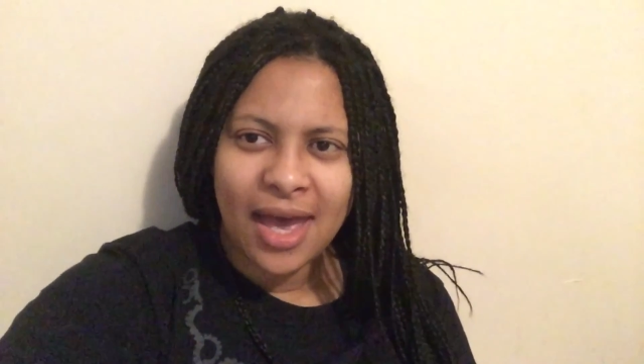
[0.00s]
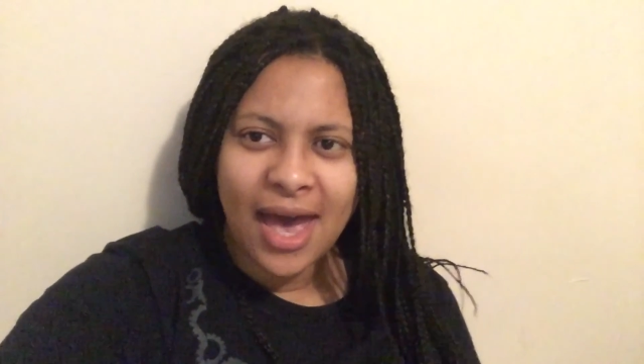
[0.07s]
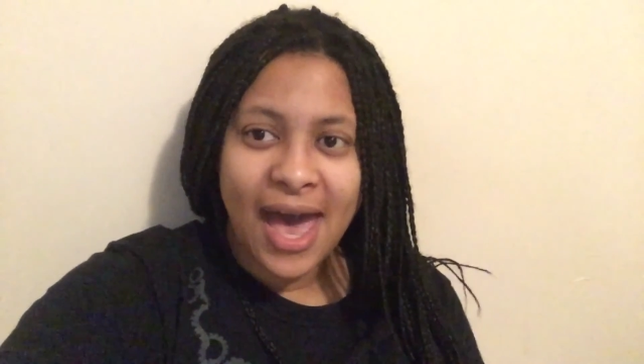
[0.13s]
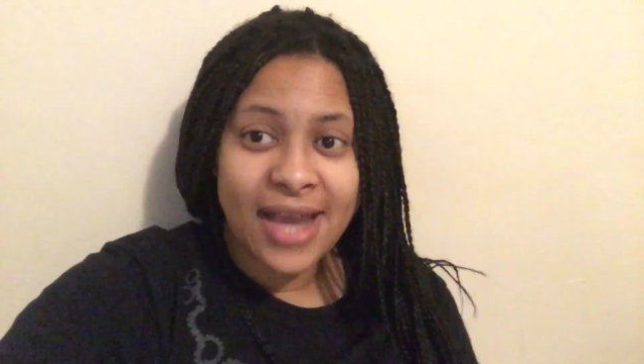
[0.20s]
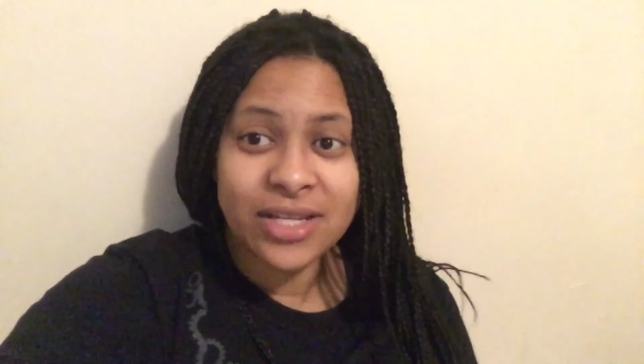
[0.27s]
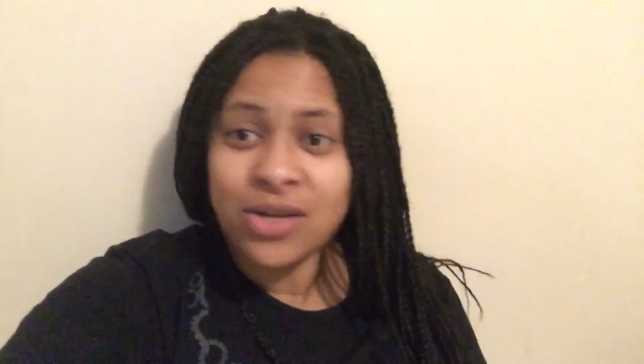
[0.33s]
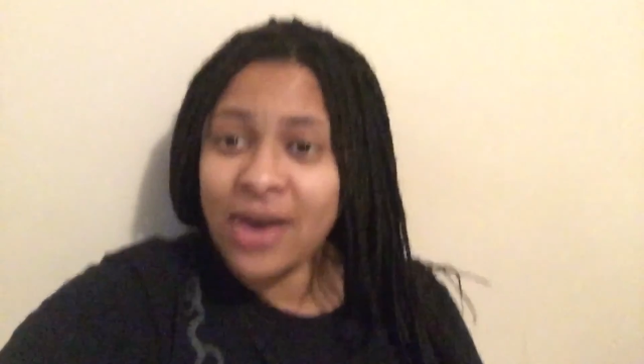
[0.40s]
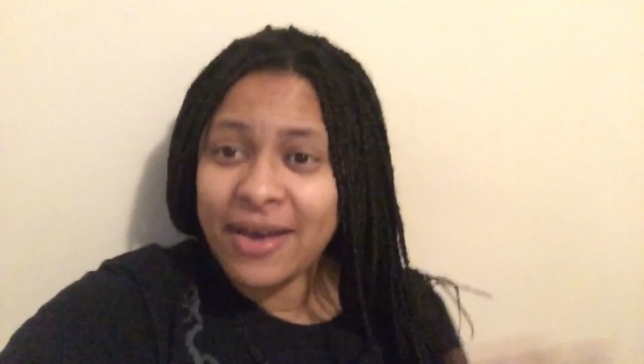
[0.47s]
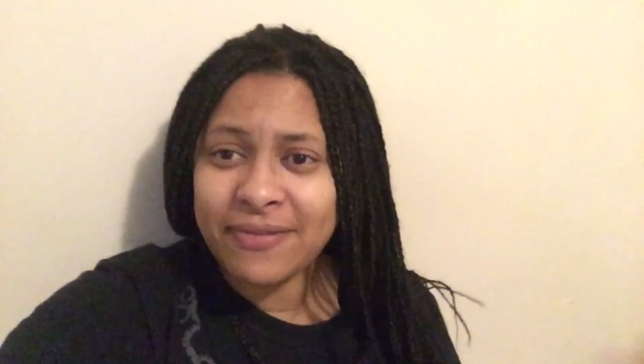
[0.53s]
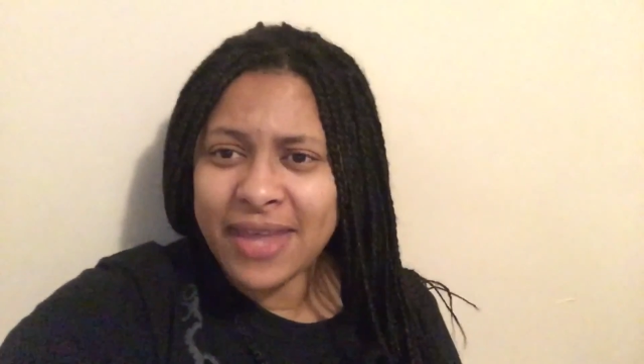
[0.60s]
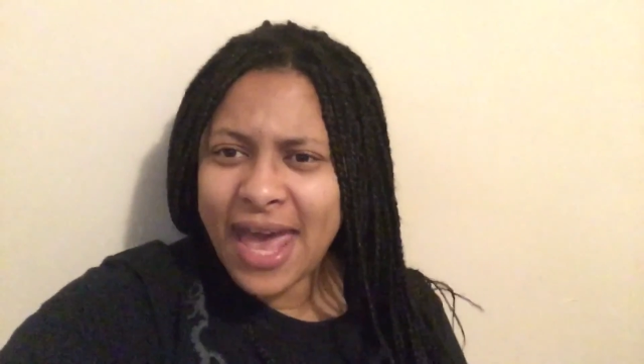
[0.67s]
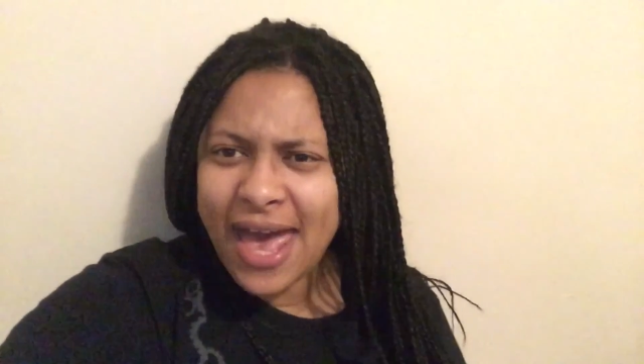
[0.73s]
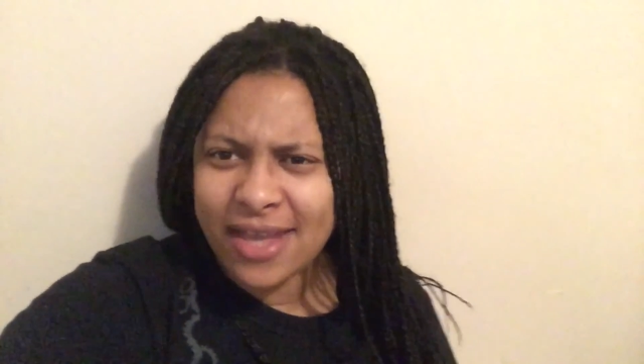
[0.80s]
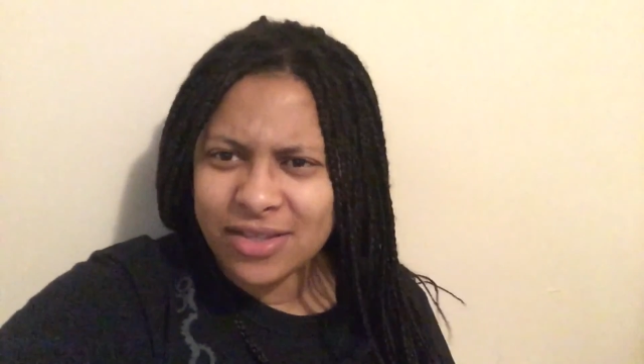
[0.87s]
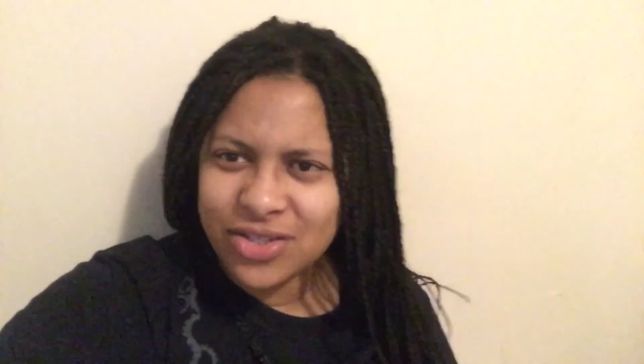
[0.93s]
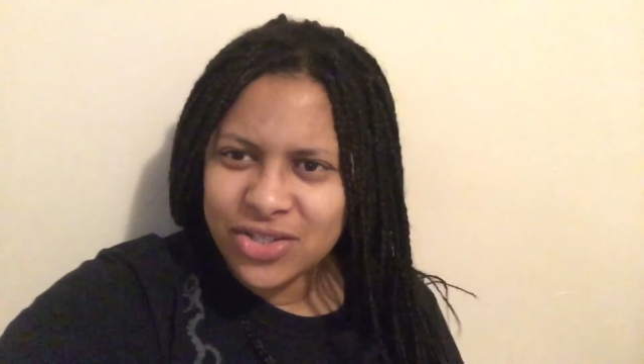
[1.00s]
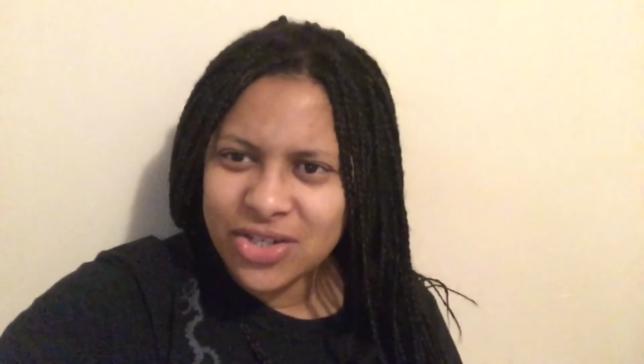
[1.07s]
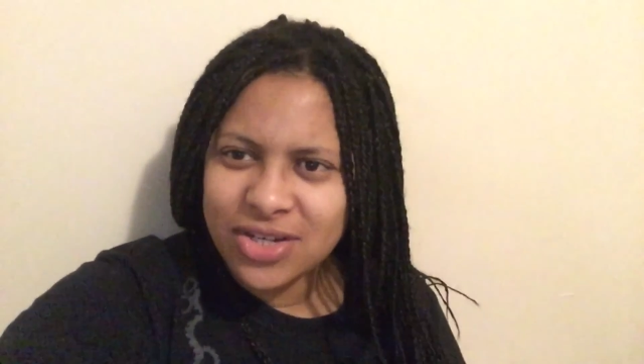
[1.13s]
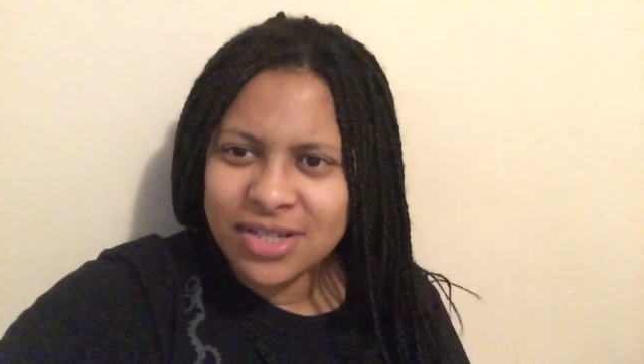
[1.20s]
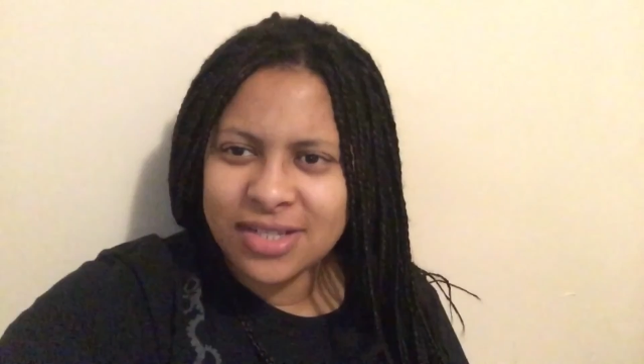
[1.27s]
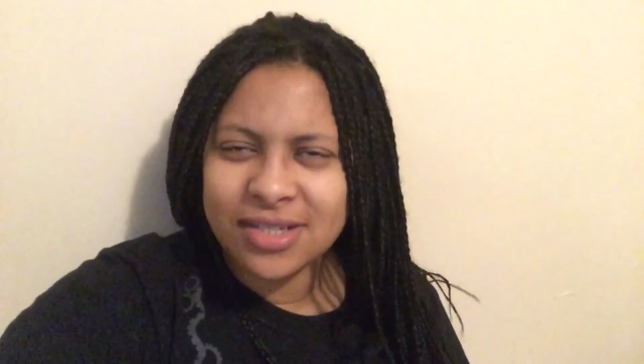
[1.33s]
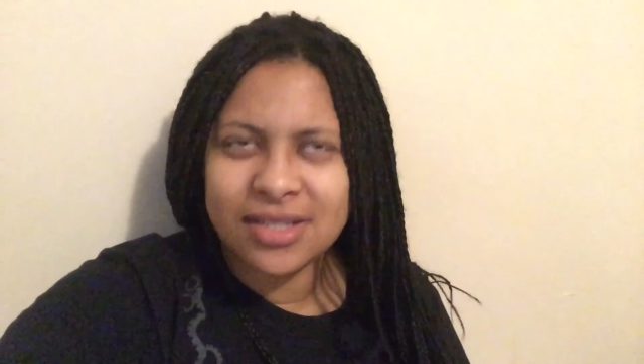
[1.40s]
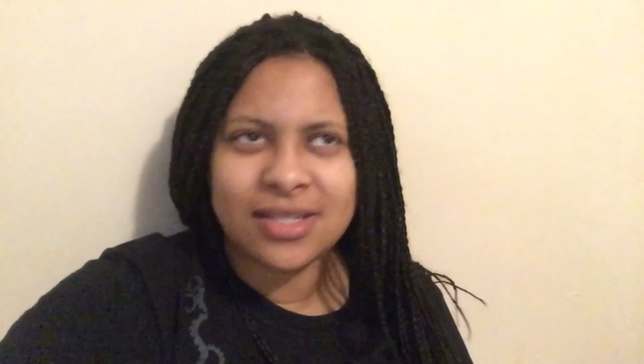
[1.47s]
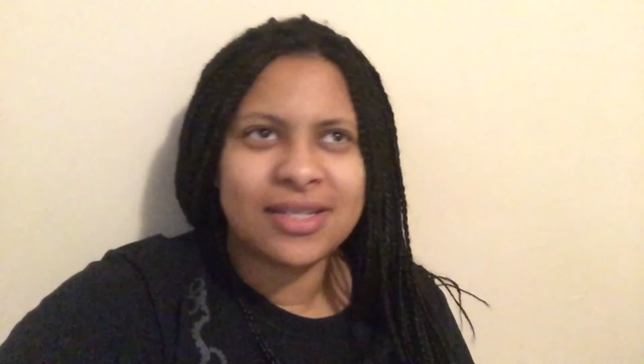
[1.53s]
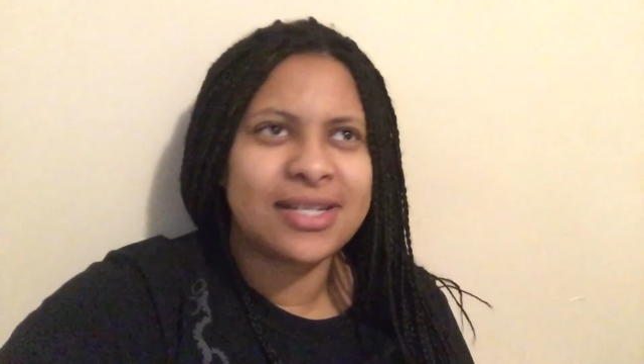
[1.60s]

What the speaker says: I don't have the answers.